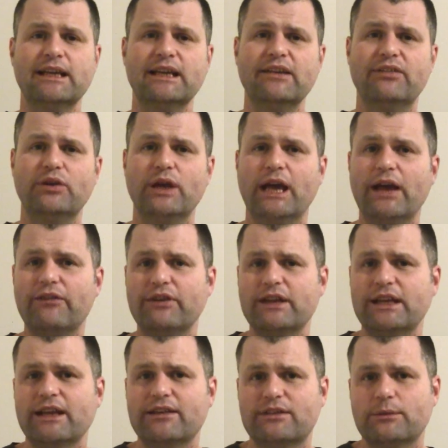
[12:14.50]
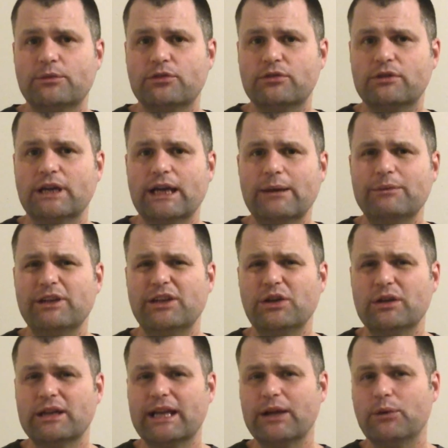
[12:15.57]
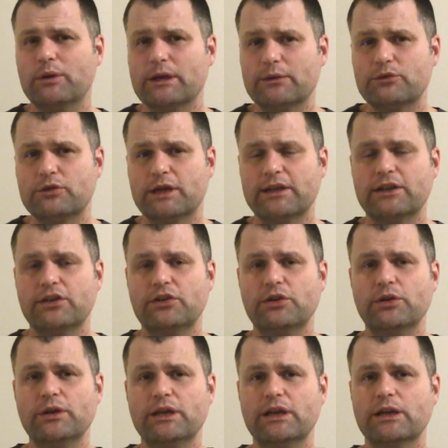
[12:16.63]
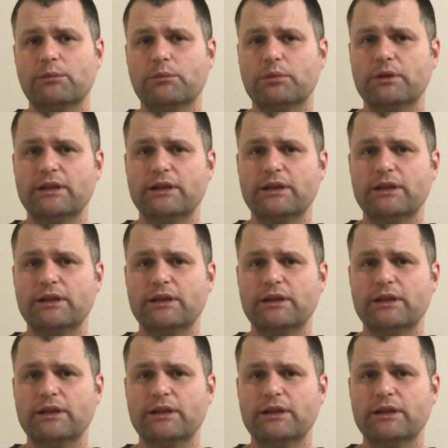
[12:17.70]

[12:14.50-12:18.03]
If you haven't yet subscribed and you like what I'm trying to do here,